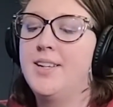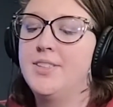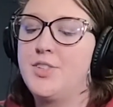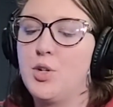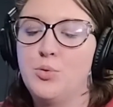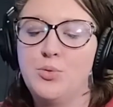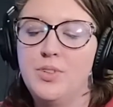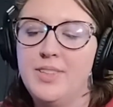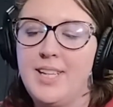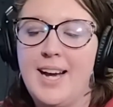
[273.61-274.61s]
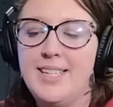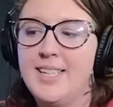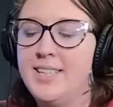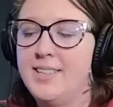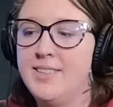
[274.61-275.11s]
So the
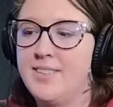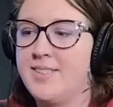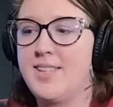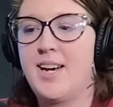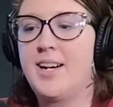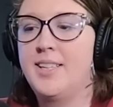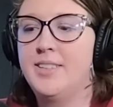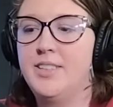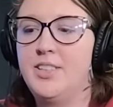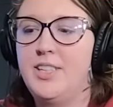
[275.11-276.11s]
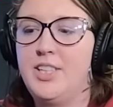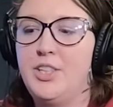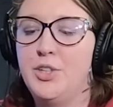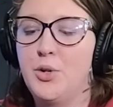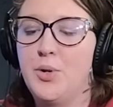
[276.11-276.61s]
idea is that,
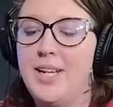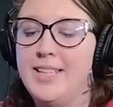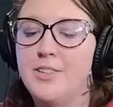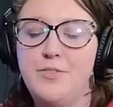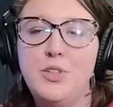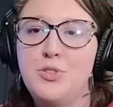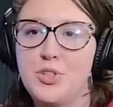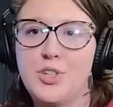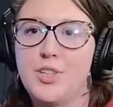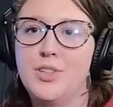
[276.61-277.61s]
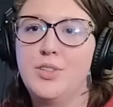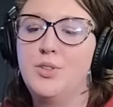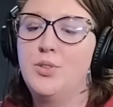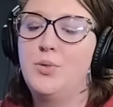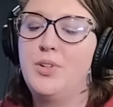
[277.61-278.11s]
in the future,
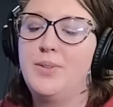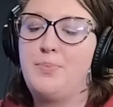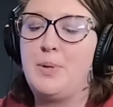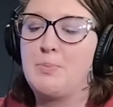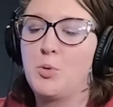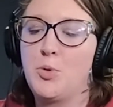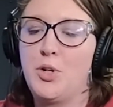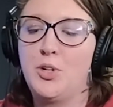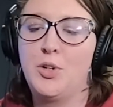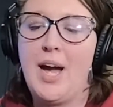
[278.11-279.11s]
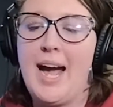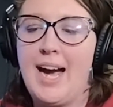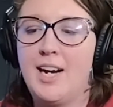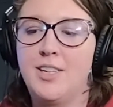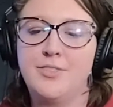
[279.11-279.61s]
people will
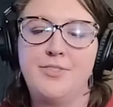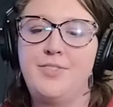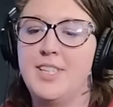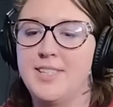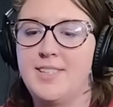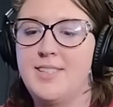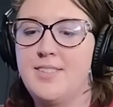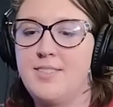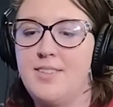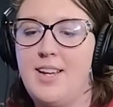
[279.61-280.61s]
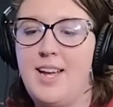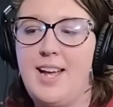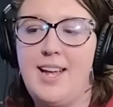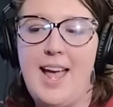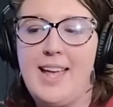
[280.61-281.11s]
have this
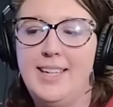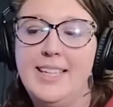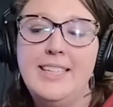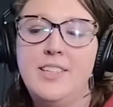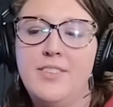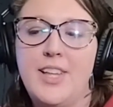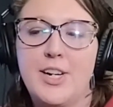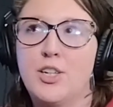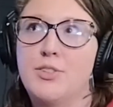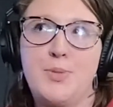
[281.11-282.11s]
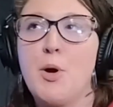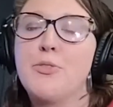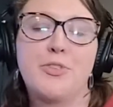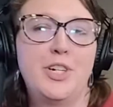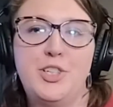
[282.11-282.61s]
in their
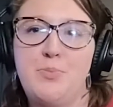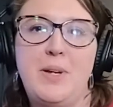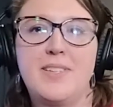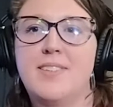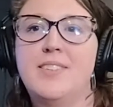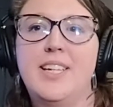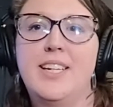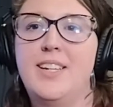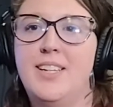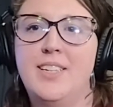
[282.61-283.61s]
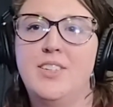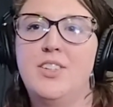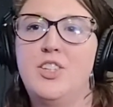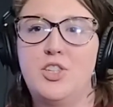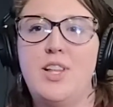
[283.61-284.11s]
smart fridge, basically,
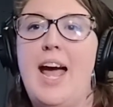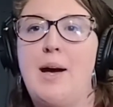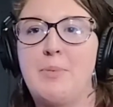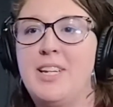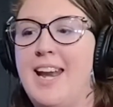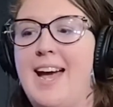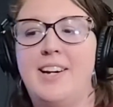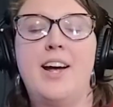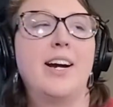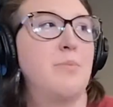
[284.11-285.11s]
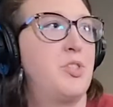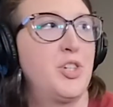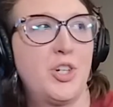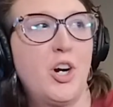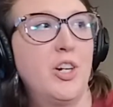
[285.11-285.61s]
and the app can add items to
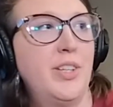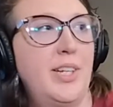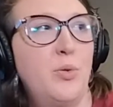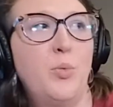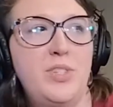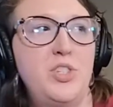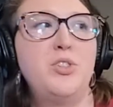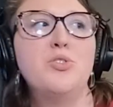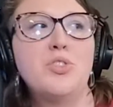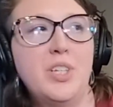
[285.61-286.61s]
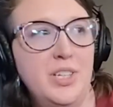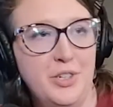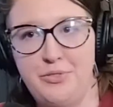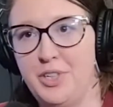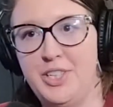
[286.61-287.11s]
your cart, like what's usually in
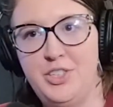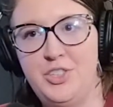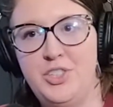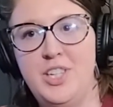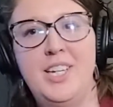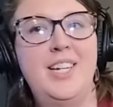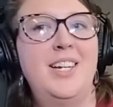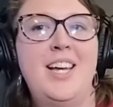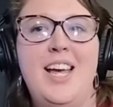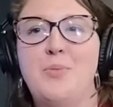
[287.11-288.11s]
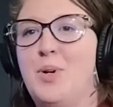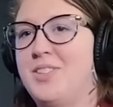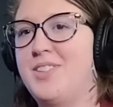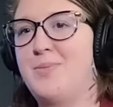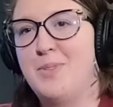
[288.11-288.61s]
your fridge and
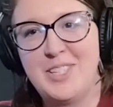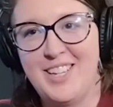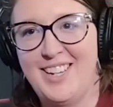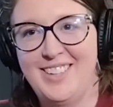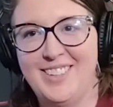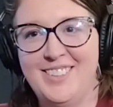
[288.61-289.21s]
what's missing.